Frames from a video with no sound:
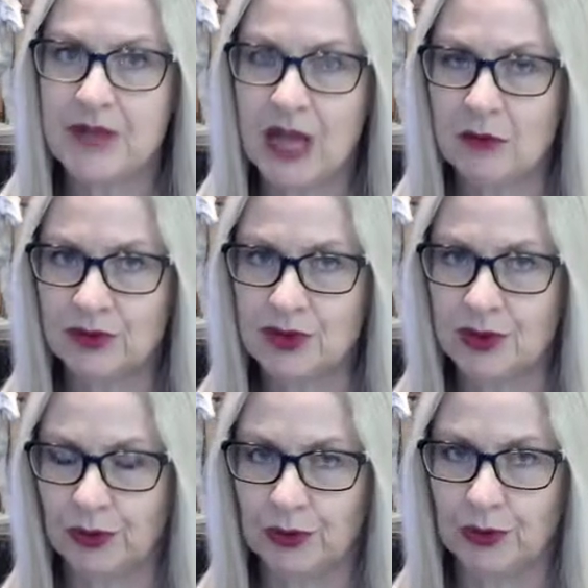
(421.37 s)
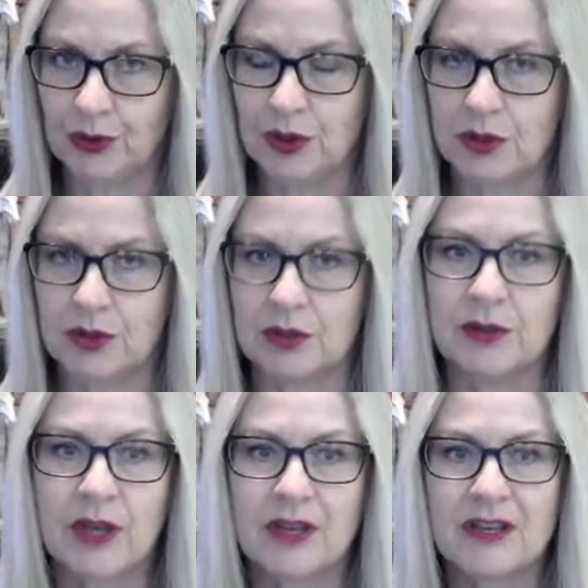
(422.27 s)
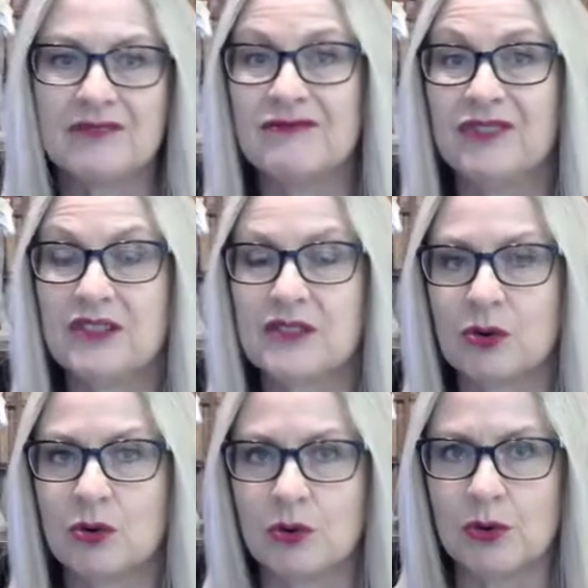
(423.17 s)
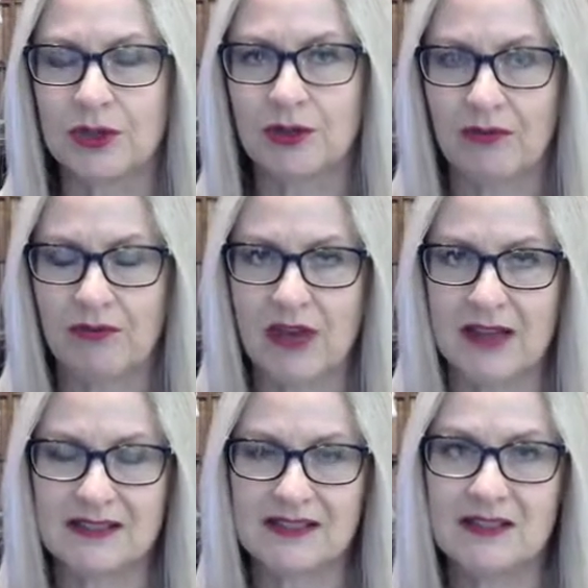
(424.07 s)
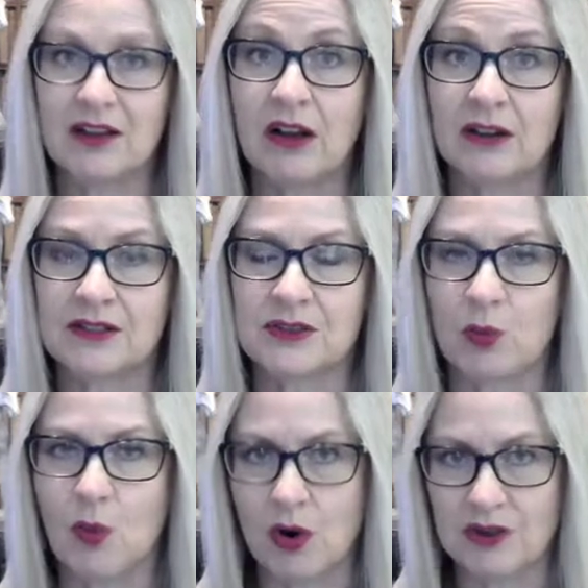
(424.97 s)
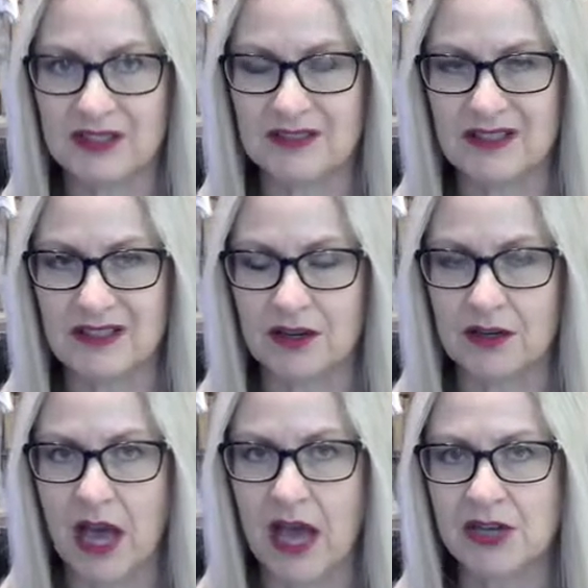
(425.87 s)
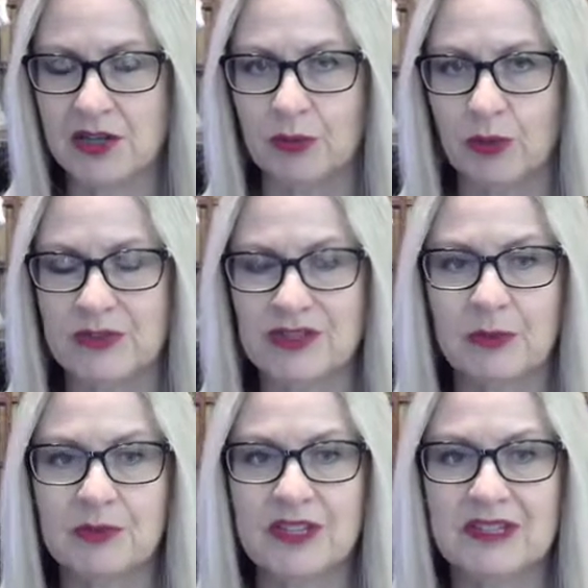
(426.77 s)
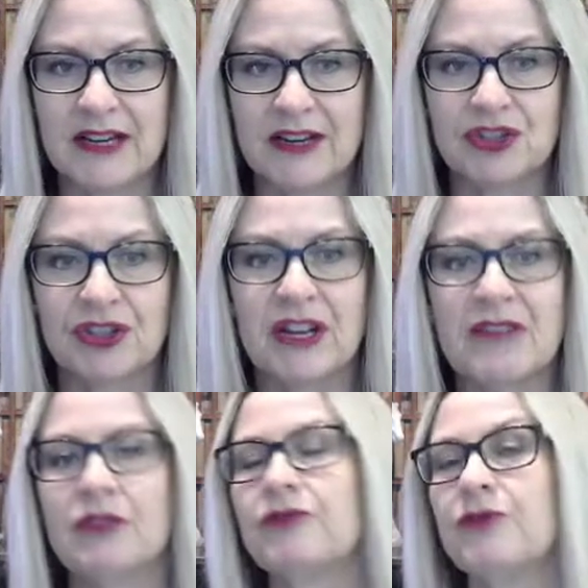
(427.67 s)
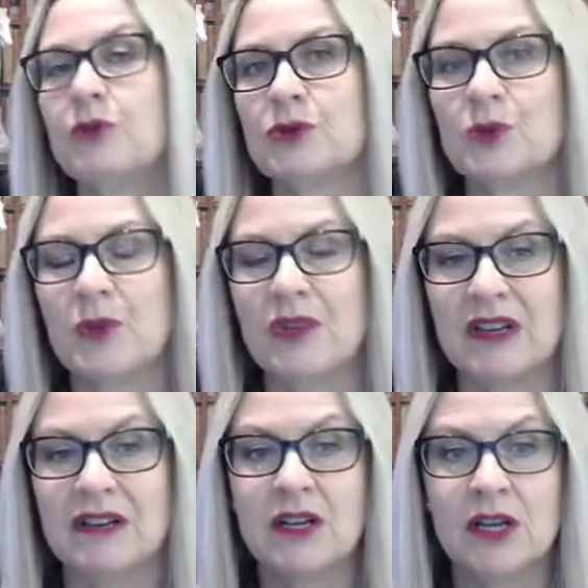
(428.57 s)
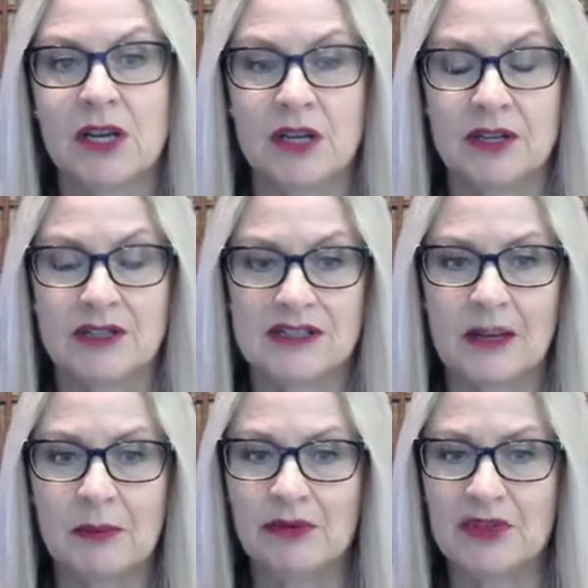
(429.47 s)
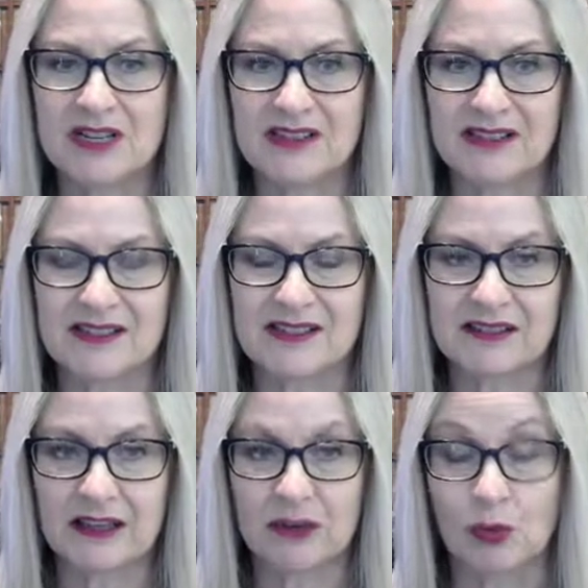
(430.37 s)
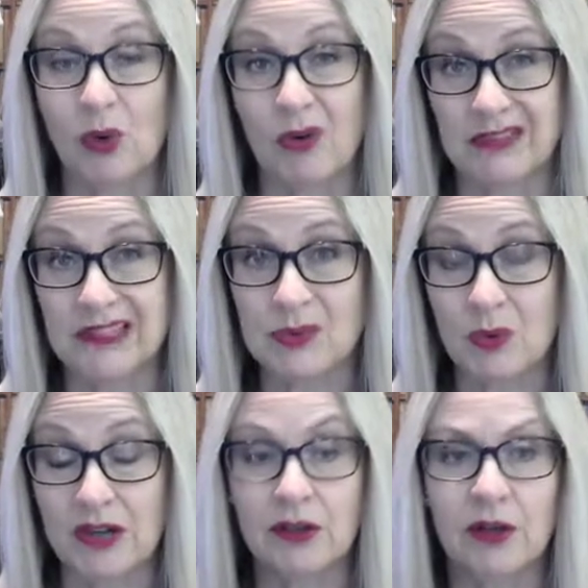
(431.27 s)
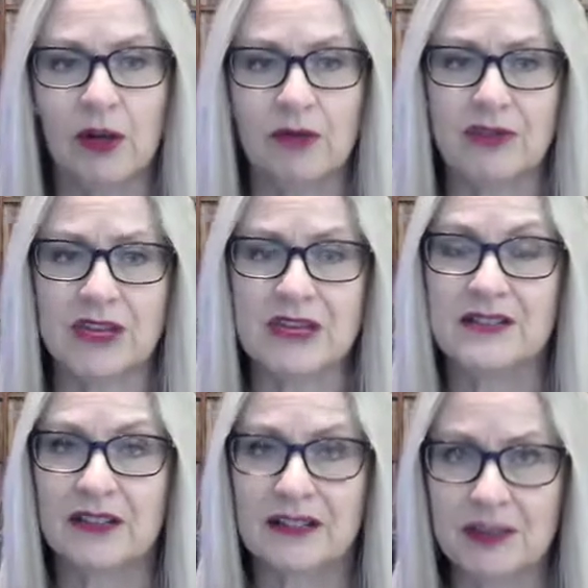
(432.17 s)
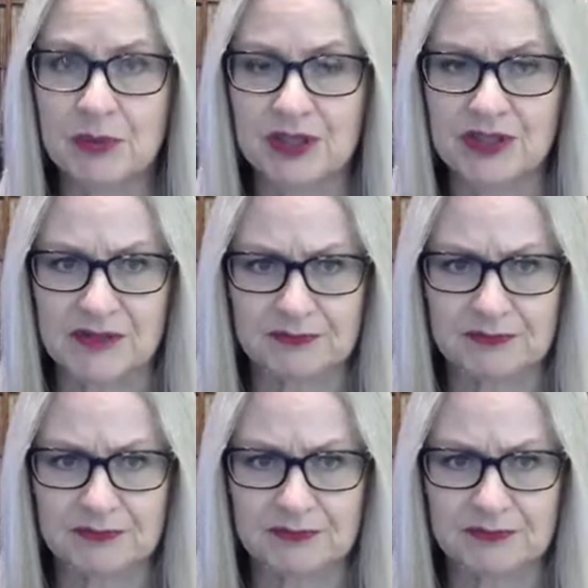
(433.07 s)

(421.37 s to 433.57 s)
able to convince a court that silence was indeed an actionable misrepresentation if it falls within some of these, or at least one of these exceptions.